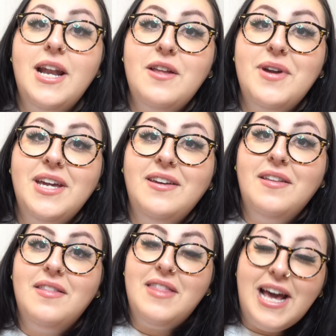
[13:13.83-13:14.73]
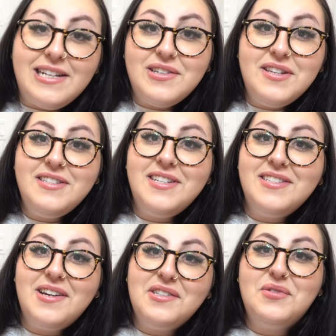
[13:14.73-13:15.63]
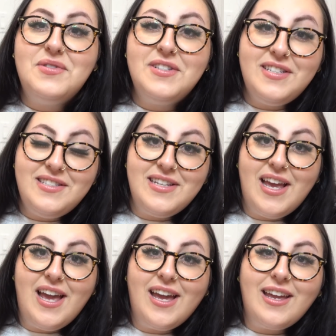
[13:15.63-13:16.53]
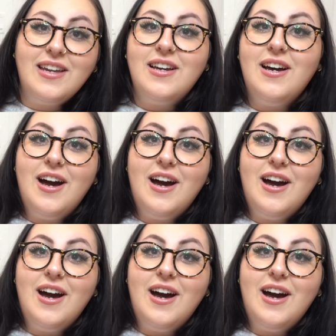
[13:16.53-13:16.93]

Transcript: anyway, that's all the TikToks for today.